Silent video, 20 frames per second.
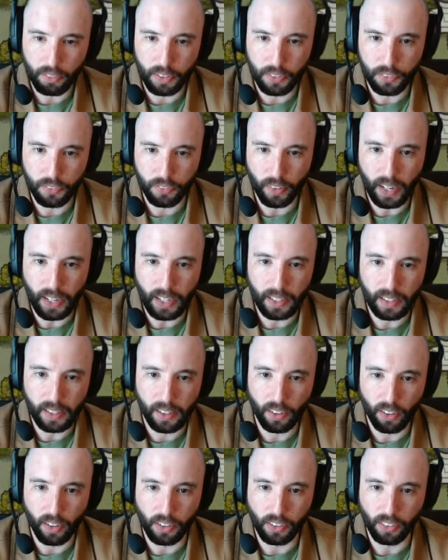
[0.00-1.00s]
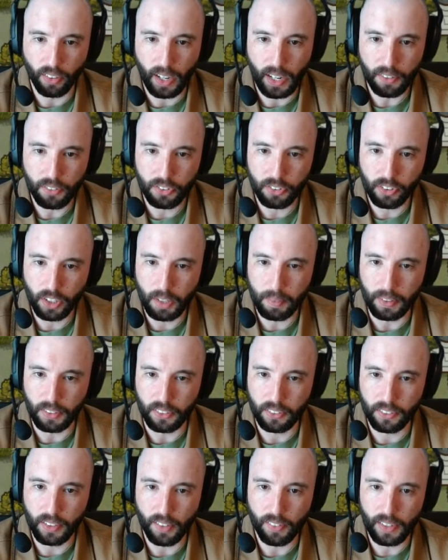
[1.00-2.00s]
Friday here on live stream at
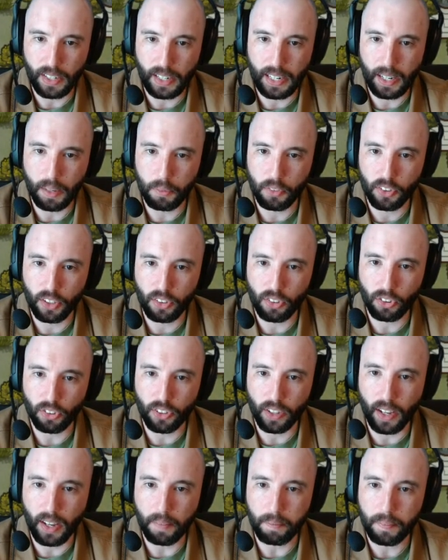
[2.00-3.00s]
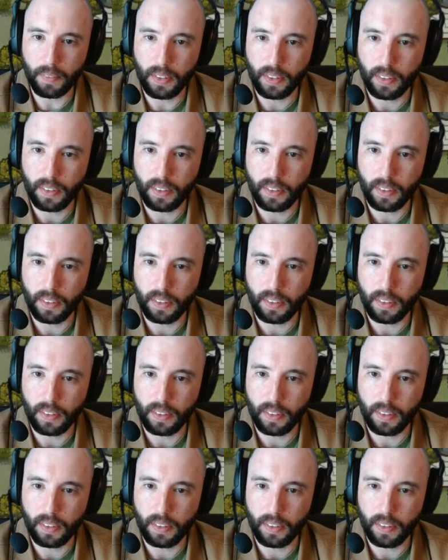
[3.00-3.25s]
7 a.m. Central Time.